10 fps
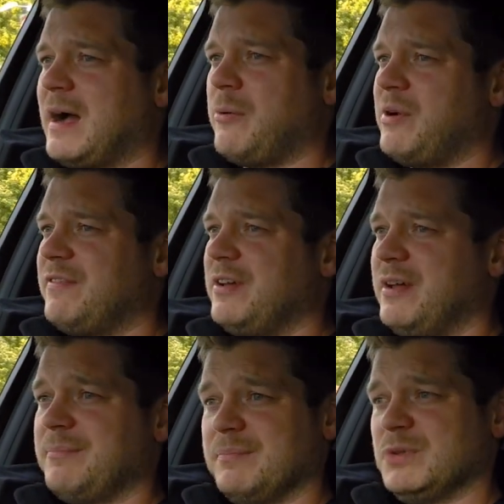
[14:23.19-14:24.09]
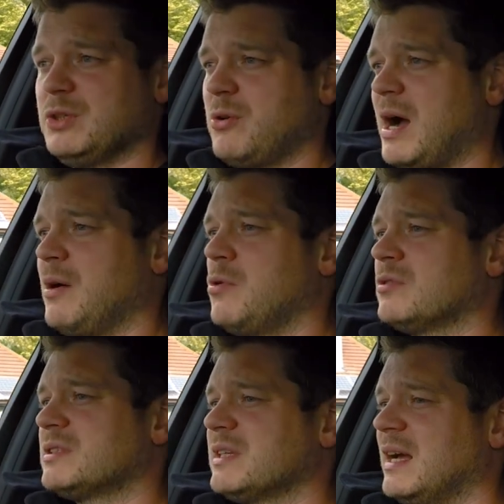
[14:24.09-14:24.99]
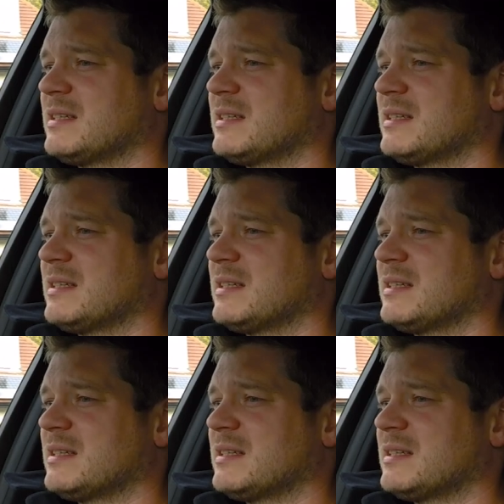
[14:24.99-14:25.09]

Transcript: However, you know, I was